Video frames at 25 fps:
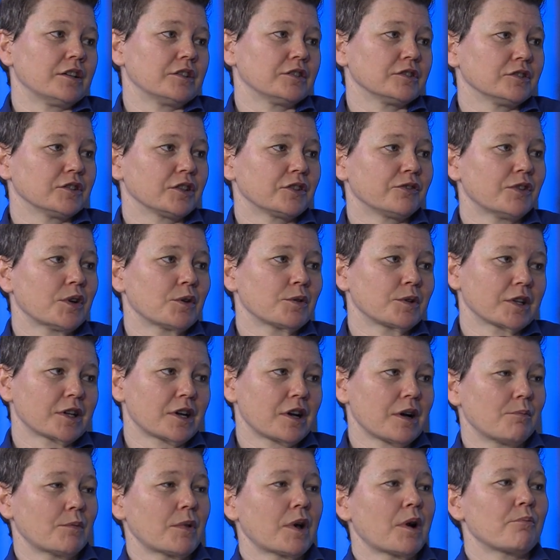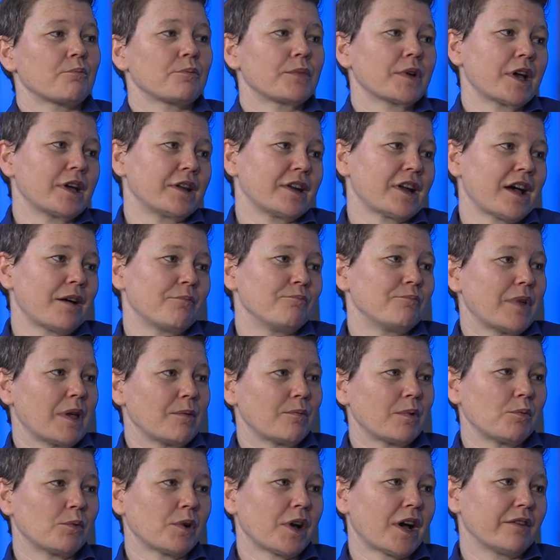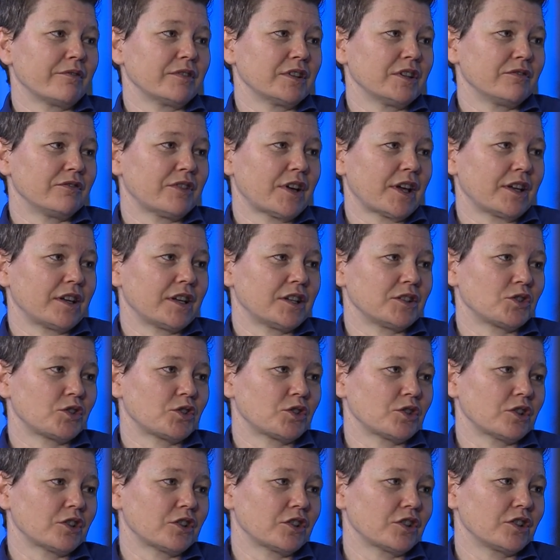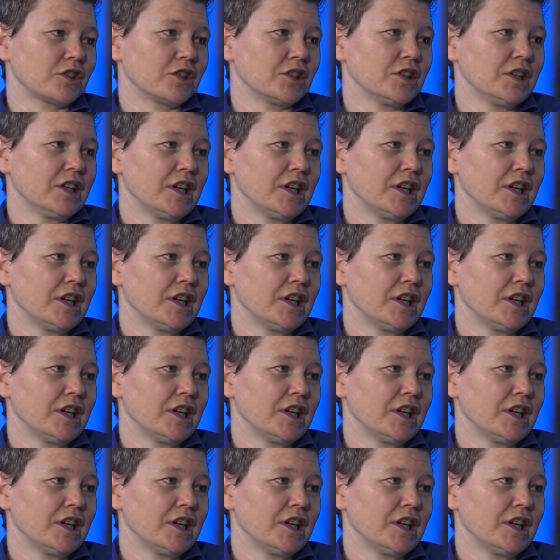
look forward to come up and maybe we'll have an event at your